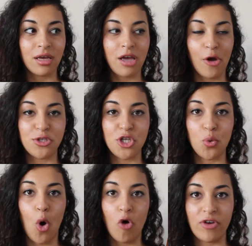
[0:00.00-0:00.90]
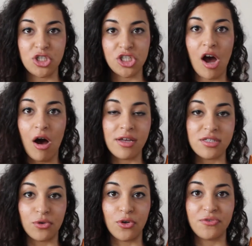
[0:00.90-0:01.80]
go too orange
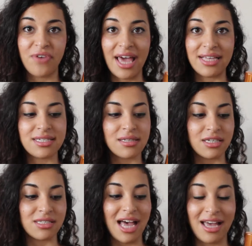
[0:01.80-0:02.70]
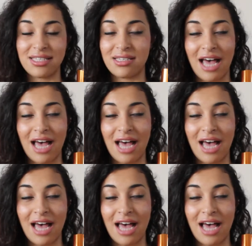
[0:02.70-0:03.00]
cast on your face, because that is,